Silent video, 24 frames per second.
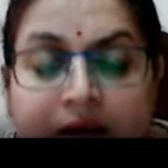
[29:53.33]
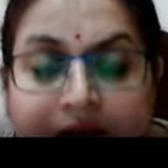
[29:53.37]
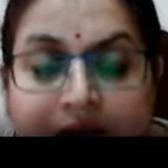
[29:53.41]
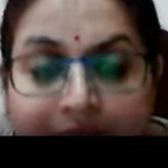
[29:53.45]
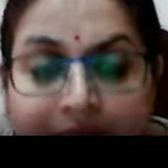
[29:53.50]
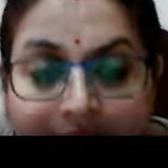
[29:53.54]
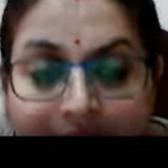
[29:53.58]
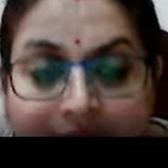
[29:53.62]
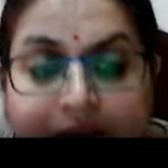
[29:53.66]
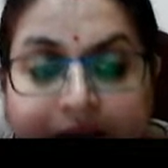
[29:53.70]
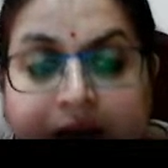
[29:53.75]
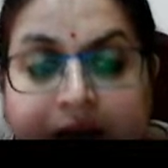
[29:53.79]

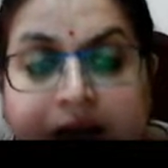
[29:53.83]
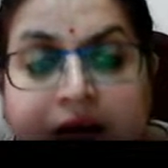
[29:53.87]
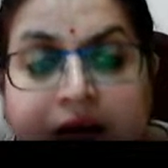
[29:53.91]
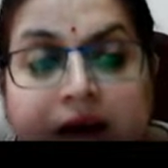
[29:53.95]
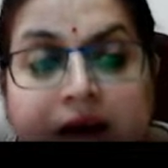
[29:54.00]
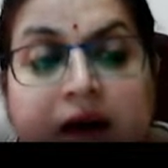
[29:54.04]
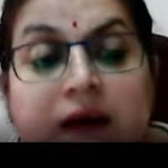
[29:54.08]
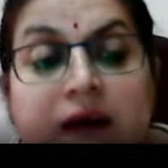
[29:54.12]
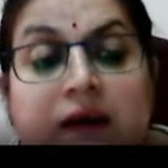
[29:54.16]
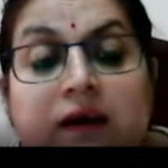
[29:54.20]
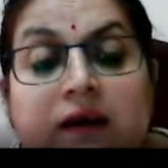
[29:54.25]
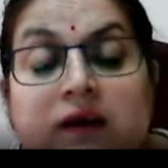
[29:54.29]

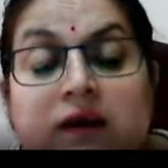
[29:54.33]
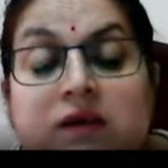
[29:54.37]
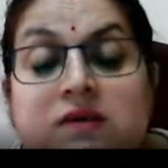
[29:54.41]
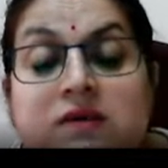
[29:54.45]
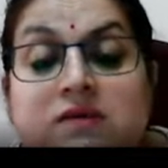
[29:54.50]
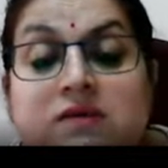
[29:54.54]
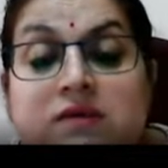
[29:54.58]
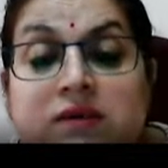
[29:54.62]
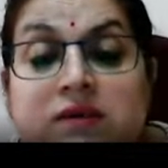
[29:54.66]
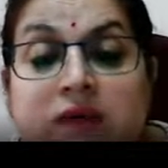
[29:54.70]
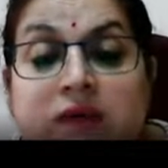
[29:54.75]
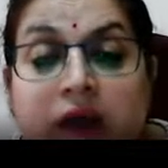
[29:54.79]
area
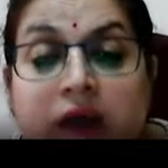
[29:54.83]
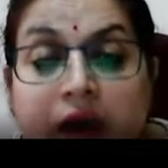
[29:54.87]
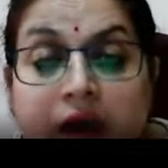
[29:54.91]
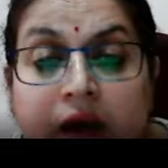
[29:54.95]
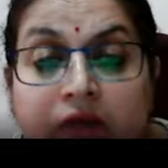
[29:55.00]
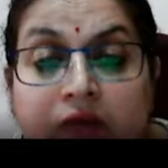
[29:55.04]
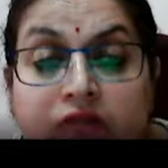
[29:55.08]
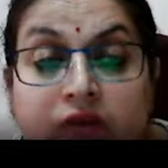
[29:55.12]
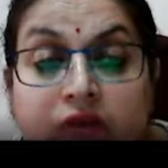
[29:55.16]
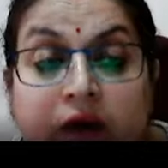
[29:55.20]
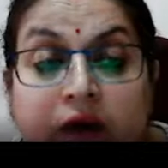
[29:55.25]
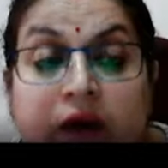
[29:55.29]
is
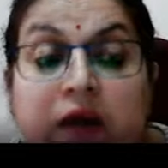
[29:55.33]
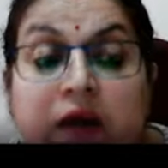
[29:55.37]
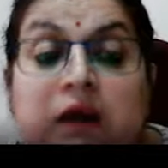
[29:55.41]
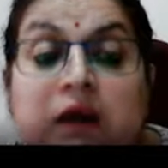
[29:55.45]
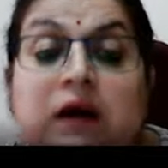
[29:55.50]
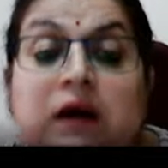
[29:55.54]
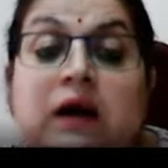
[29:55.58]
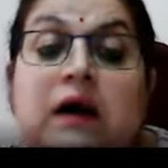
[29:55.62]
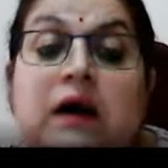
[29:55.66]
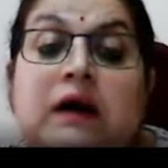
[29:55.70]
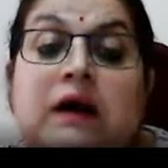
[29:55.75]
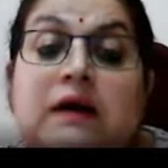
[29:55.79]
having
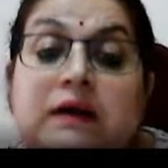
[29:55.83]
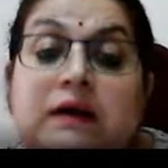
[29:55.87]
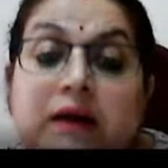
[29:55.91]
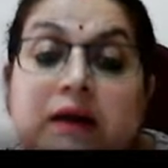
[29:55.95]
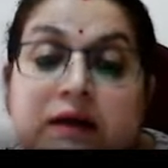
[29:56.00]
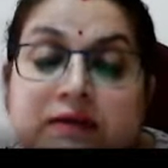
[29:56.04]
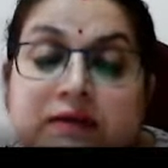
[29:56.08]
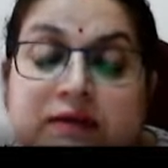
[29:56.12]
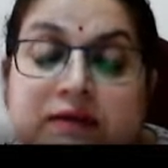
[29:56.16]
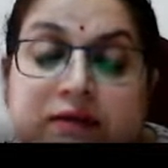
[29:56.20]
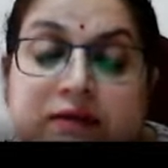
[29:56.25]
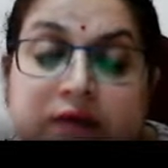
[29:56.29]

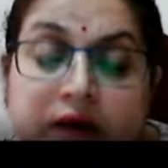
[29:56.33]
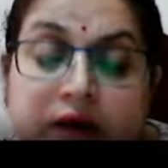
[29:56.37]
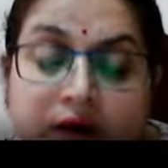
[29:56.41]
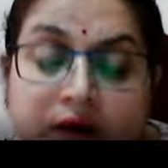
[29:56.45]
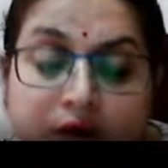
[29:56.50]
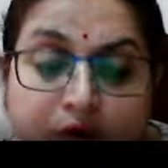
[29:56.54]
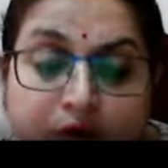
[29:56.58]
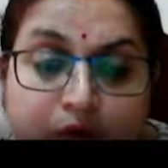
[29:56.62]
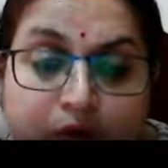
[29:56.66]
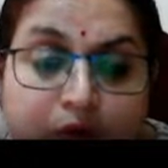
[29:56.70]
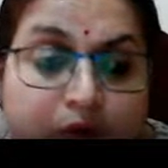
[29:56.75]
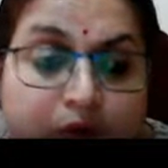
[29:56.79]

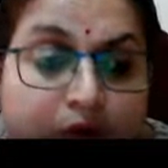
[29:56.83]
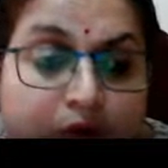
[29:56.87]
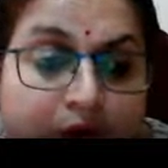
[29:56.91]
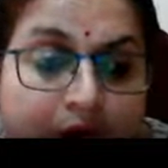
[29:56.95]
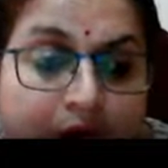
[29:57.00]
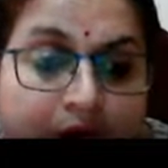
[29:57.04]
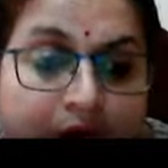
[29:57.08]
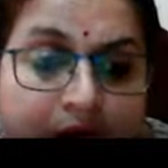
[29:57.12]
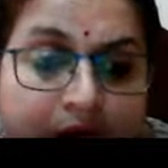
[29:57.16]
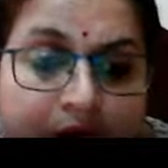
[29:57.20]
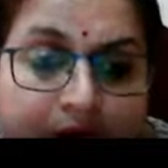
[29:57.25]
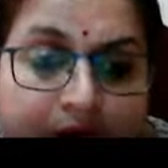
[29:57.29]

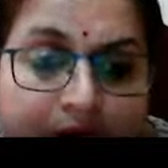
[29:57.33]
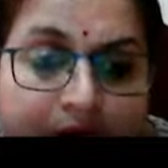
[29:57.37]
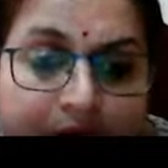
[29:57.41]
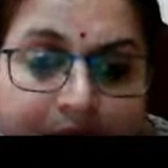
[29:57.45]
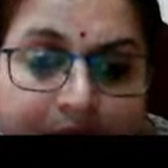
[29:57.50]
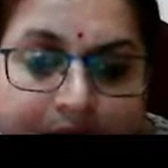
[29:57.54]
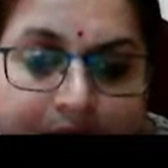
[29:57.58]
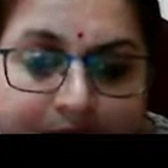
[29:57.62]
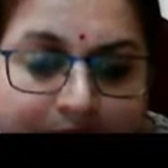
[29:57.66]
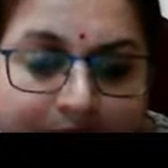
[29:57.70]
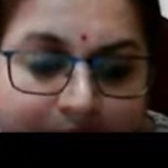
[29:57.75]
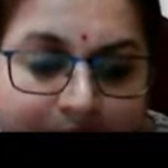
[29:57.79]

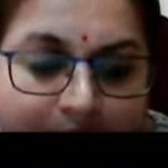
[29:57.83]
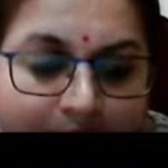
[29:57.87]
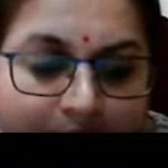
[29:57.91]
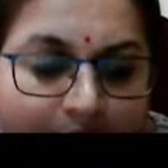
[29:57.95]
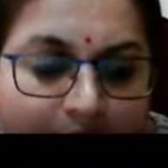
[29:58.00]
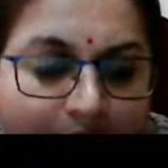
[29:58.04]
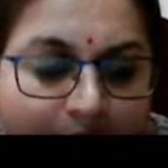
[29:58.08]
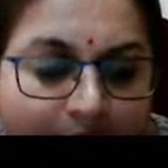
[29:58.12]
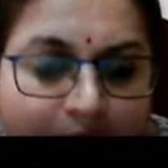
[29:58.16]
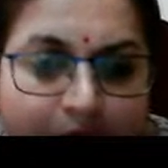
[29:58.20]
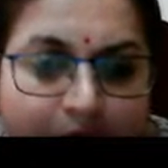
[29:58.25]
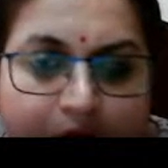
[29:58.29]
what
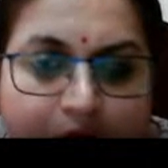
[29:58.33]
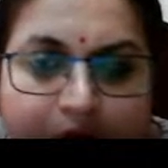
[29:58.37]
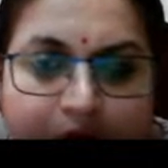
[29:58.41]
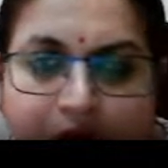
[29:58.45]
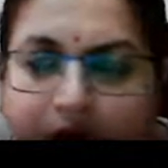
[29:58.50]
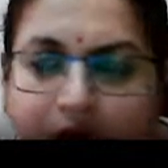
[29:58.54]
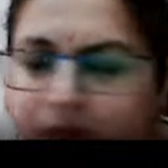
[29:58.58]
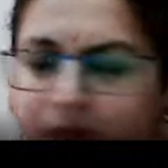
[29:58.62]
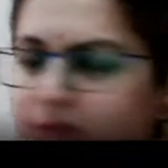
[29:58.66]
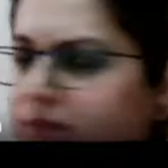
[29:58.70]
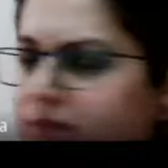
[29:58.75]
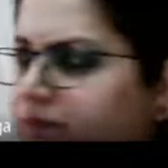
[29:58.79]
you
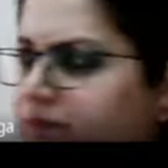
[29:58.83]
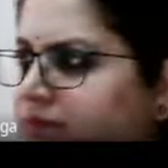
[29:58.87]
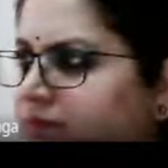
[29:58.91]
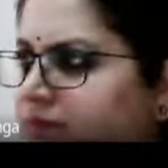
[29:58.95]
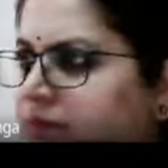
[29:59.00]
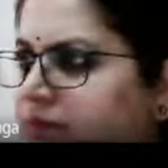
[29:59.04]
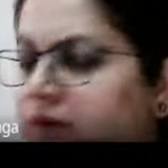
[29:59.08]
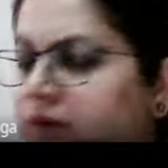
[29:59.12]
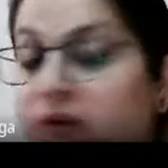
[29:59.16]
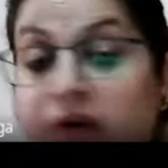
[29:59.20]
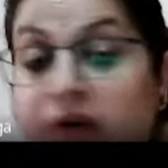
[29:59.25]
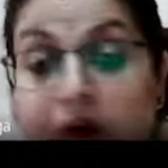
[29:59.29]
call
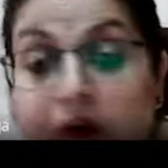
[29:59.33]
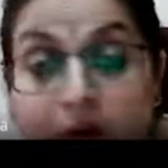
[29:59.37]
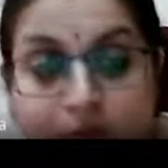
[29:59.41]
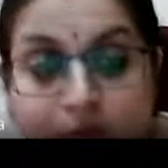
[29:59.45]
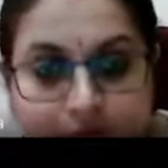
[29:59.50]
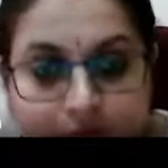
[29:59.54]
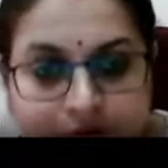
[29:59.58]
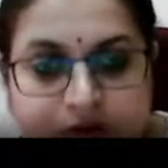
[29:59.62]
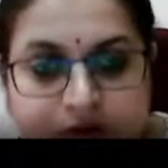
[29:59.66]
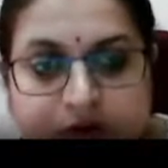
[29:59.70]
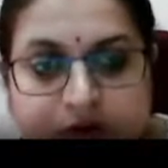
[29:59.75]
drought